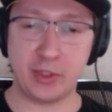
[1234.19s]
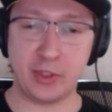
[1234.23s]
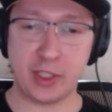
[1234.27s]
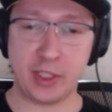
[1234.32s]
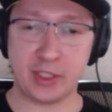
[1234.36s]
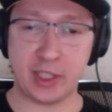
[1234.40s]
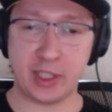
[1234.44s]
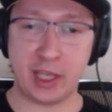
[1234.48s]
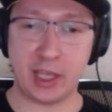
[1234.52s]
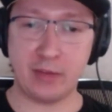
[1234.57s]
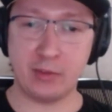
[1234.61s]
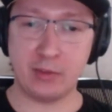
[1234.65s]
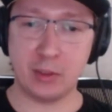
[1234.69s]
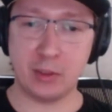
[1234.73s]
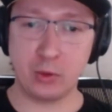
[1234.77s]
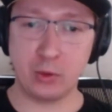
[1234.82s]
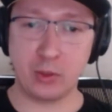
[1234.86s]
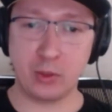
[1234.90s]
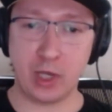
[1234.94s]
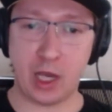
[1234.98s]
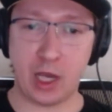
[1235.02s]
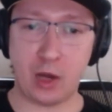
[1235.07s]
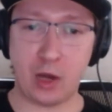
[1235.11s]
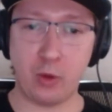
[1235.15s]
just have a
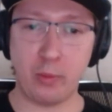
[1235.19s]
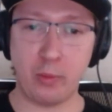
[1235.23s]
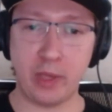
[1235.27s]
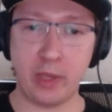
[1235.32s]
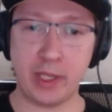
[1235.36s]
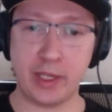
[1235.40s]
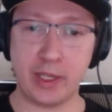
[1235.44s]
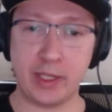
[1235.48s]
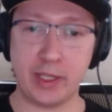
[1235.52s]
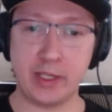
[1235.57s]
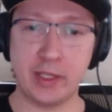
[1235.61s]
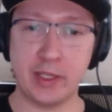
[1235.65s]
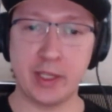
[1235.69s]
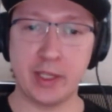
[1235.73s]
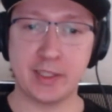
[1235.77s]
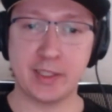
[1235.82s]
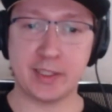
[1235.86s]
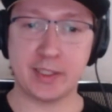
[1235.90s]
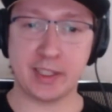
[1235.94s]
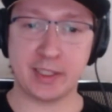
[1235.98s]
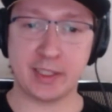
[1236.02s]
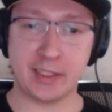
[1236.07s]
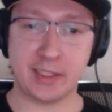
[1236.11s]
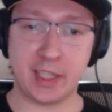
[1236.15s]
look how many
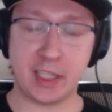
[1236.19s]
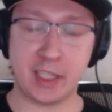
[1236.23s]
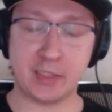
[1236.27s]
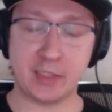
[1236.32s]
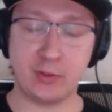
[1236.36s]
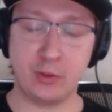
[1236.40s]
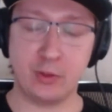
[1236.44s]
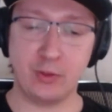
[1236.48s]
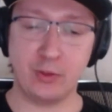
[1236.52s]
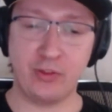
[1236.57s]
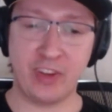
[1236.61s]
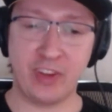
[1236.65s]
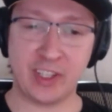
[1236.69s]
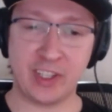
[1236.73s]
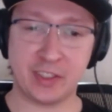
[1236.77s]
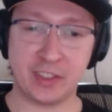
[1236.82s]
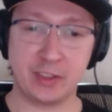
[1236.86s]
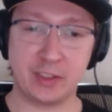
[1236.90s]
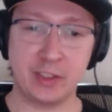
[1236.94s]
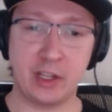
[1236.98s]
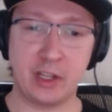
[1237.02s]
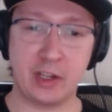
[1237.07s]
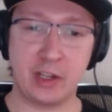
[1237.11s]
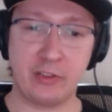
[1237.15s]
successful
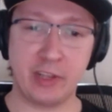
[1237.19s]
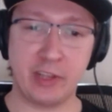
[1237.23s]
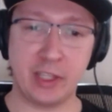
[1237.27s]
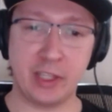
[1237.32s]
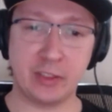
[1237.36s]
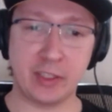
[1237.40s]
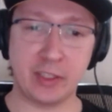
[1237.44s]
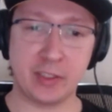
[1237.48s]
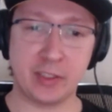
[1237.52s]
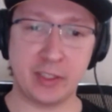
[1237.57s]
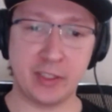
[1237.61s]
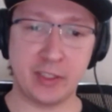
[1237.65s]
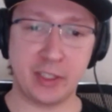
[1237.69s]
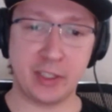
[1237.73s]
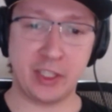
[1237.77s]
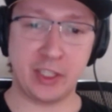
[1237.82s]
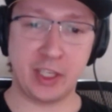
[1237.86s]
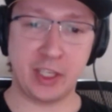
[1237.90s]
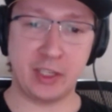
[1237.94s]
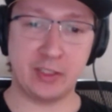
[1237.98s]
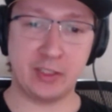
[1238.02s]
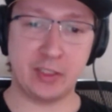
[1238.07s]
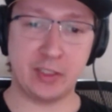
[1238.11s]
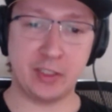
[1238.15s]
Western oriented
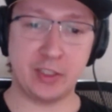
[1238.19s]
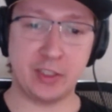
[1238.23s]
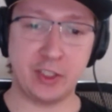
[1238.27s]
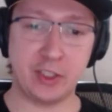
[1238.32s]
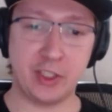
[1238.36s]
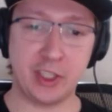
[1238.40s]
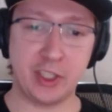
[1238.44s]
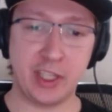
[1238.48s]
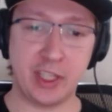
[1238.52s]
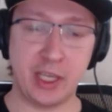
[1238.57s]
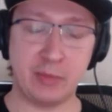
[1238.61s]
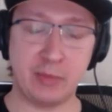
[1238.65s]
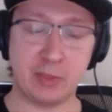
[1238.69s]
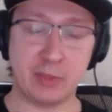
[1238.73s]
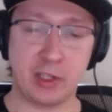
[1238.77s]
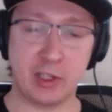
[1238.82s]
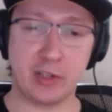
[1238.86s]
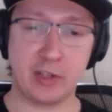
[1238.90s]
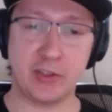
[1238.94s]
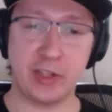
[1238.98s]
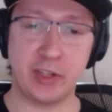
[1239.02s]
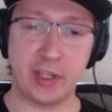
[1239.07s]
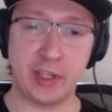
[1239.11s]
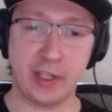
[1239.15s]
CCG games
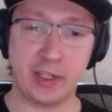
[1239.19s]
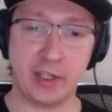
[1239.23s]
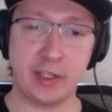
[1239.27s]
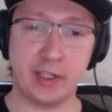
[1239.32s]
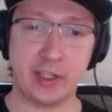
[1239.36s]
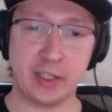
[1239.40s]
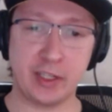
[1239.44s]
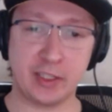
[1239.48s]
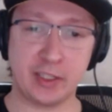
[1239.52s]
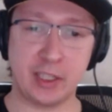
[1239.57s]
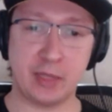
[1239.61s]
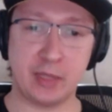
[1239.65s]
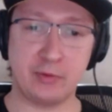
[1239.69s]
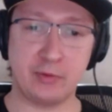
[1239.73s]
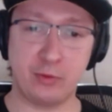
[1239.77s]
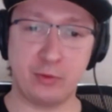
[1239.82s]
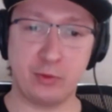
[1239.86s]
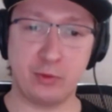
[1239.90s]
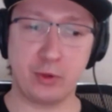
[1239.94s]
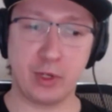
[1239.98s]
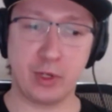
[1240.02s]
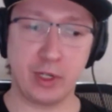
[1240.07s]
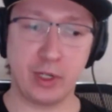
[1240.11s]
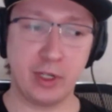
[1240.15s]
are there, except
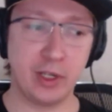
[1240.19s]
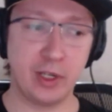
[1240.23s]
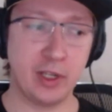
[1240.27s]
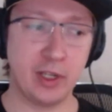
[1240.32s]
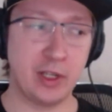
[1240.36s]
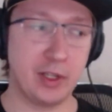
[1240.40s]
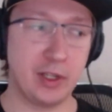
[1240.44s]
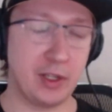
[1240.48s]
for